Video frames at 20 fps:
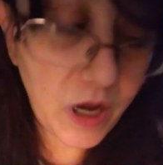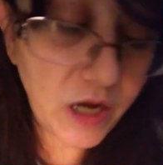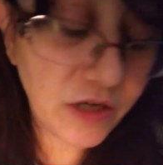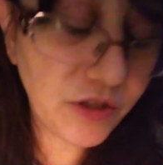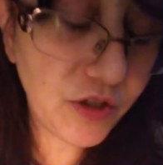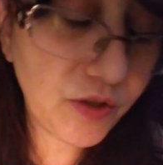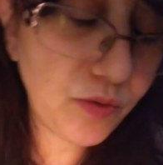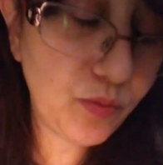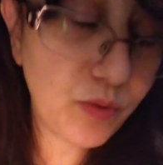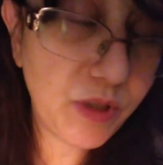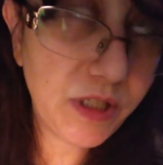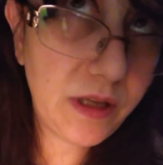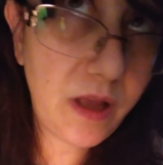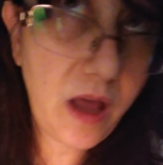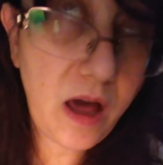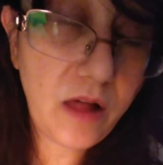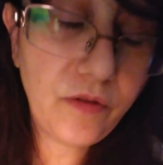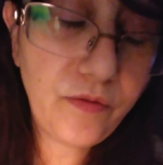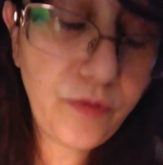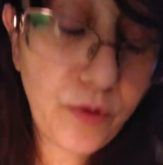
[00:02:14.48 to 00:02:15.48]
I just went to
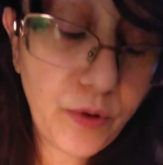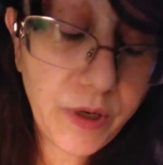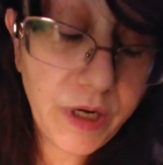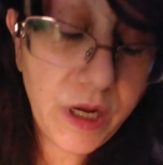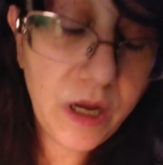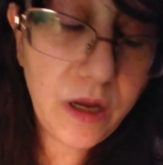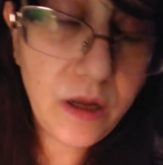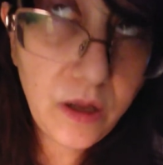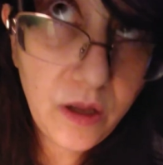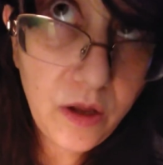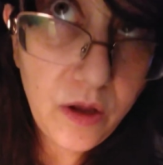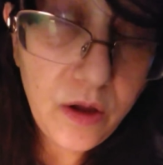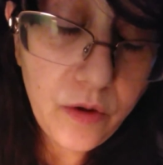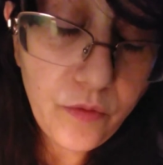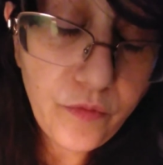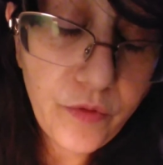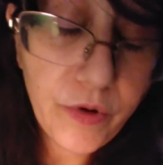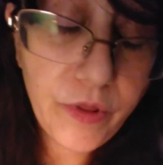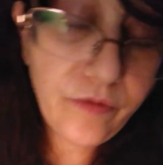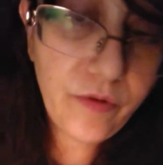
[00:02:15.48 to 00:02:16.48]
California
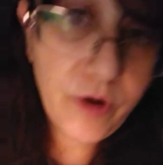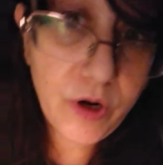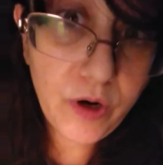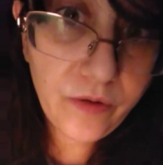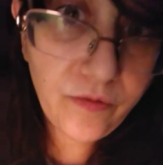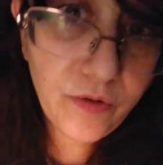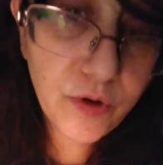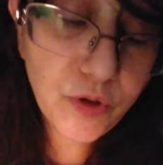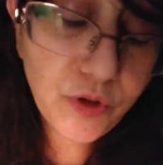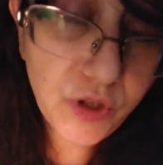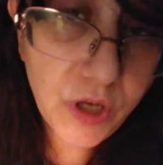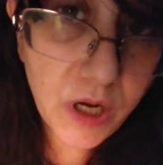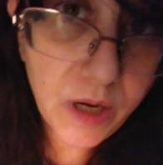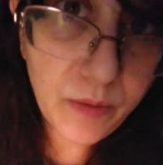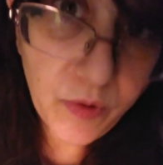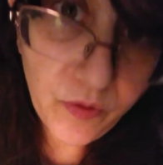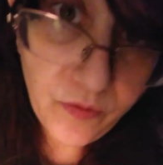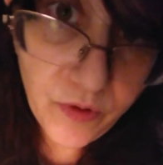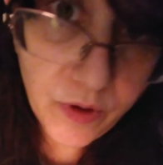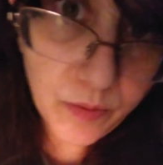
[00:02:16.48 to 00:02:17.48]
for the very first
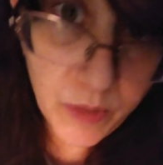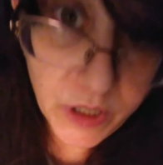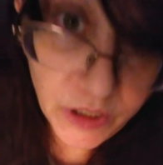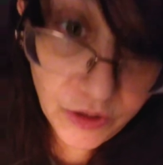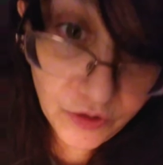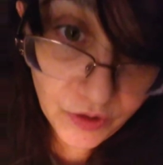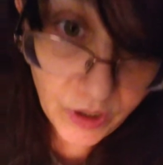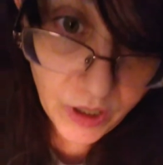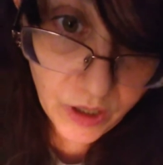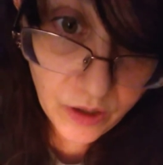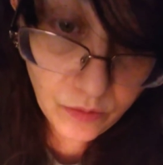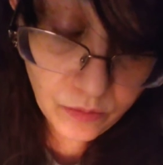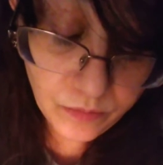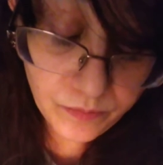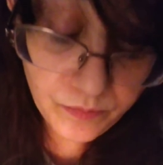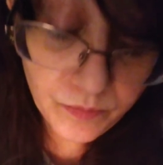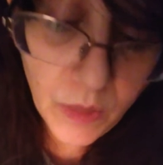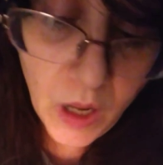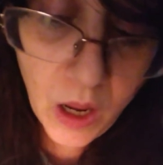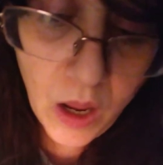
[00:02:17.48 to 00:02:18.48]
time a few months ago.
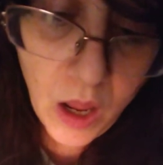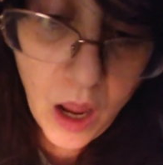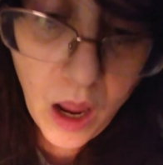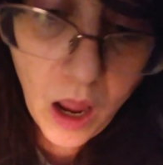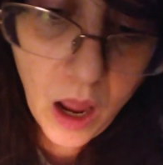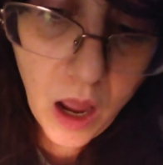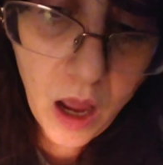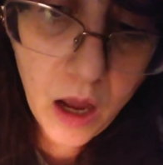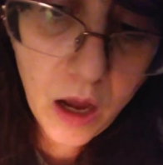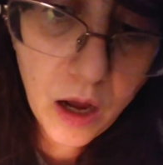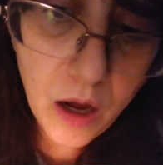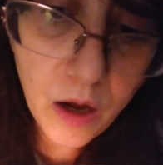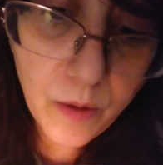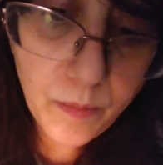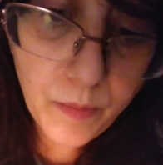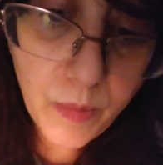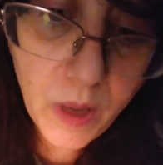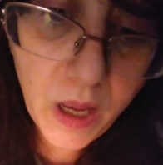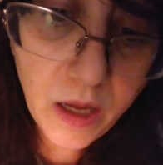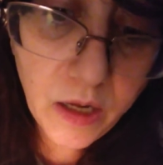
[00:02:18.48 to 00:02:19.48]

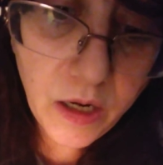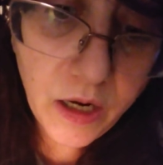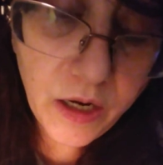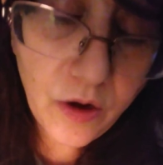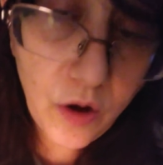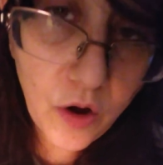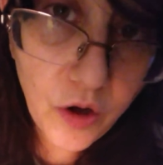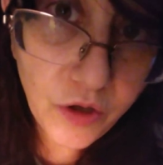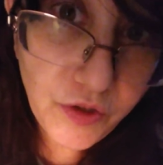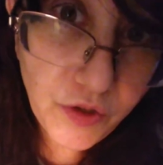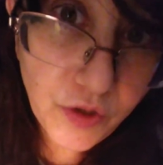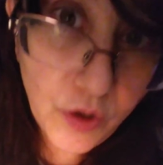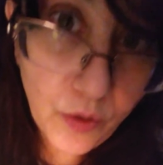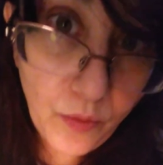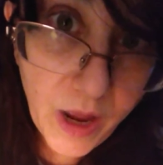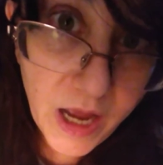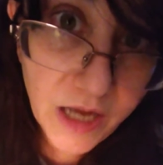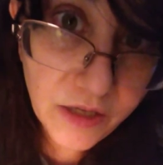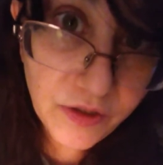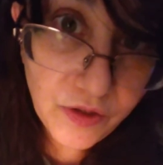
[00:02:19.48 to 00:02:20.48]
And it also
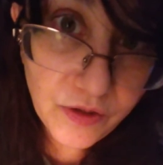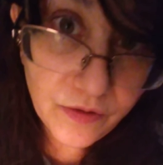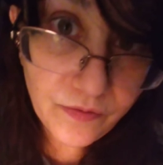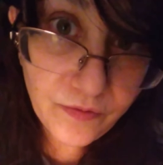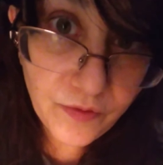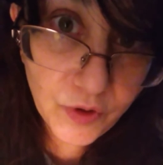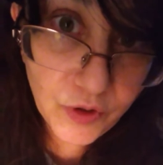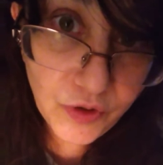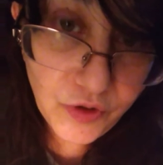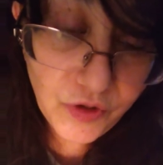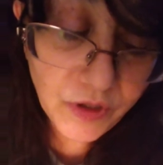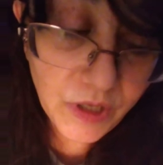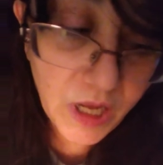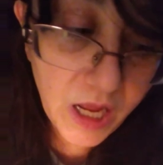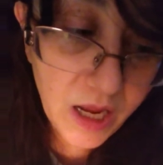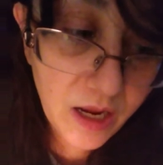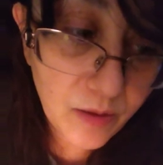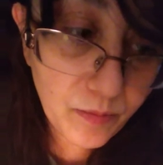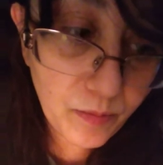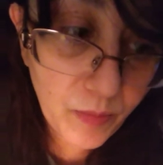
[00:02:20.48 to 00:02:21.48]
has the first
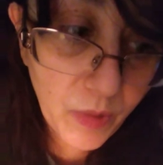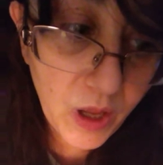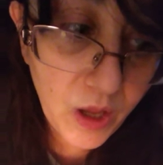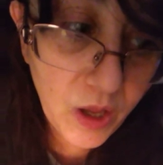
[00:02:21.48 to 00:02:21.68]
name